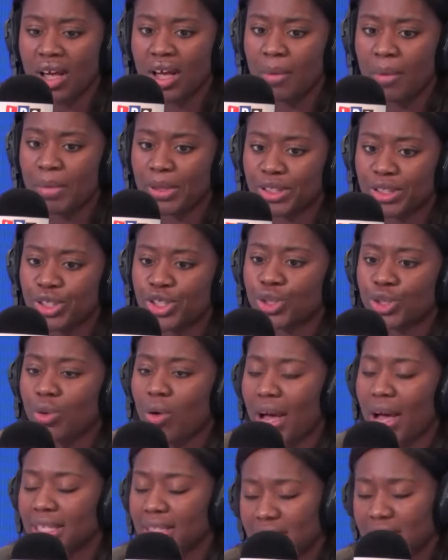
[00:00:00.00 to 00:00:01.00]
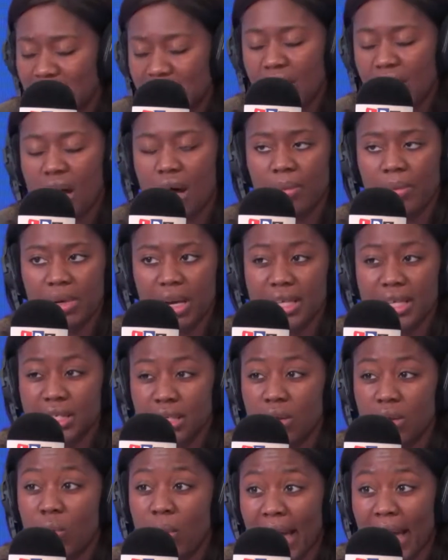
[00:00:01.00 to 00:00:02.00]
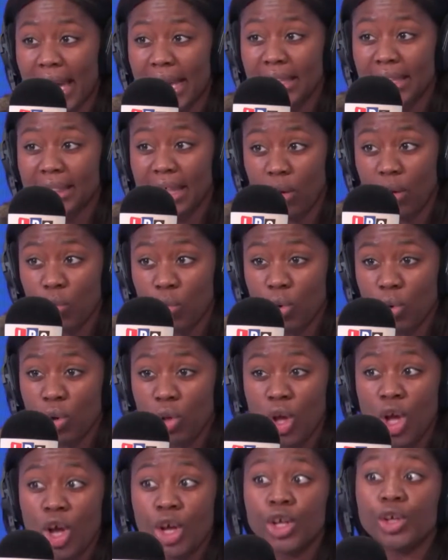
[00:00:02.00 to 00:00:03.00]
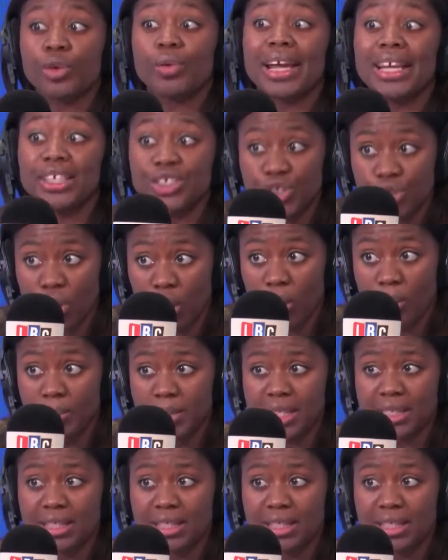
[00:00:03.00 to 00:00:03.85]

but to try to decarbonise in a way that will create jobs,